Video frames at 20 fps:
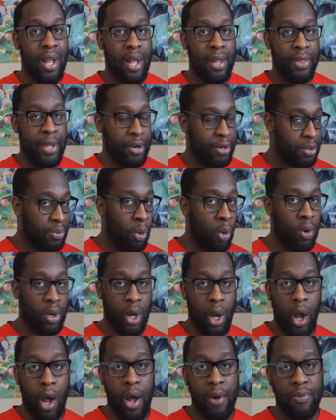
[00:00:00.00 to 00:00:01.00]
There's more to
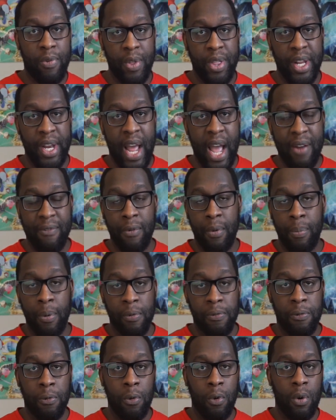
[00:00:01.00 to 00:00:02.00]
offer than ever
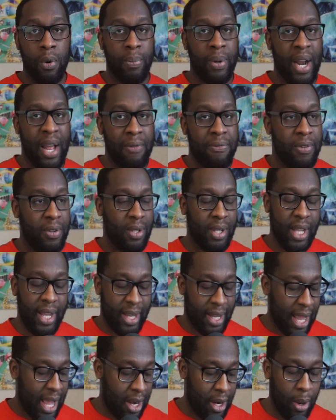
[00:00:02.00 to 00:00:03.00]
before, but I feel
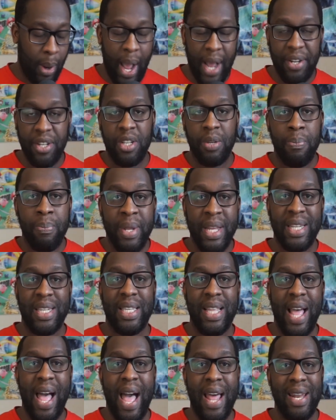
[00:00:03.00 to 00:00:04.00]
like, I don't know, I just miss
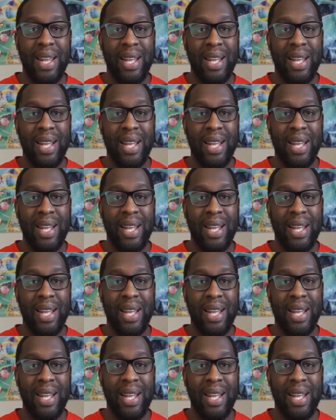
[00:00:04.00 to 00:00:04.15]
that